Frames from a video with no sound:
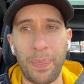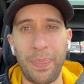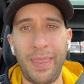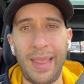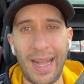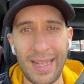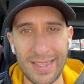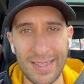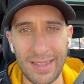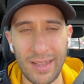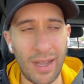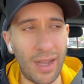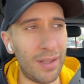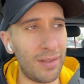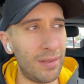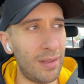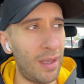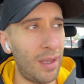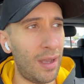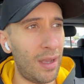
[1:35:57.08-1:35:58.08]
That's not
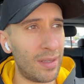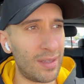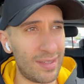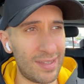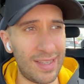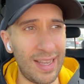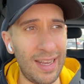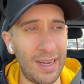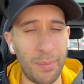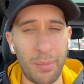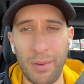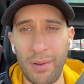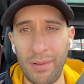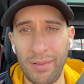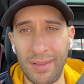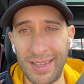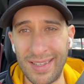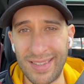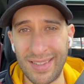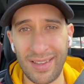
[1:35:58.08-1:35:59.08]
sustainable,
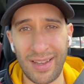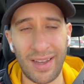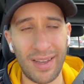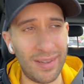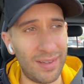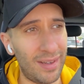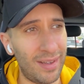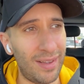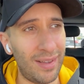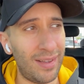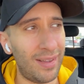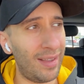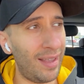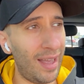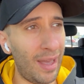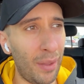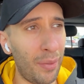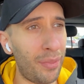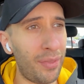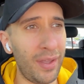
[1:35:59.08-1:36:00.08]
that's not
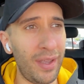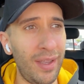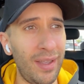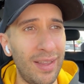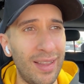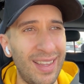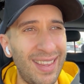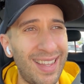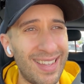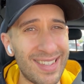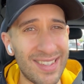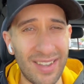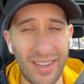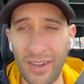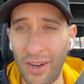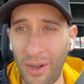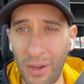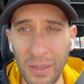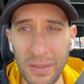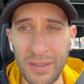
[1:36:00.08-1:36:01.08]
healthy, and that's not
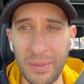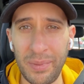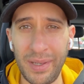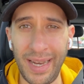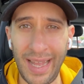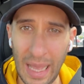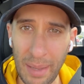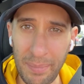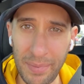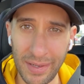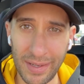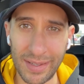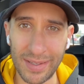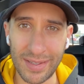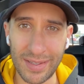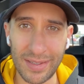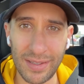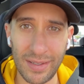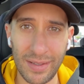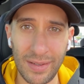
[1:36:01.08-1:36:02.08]
ultimate
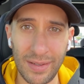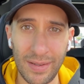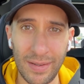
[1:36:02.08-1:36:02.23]
happiness.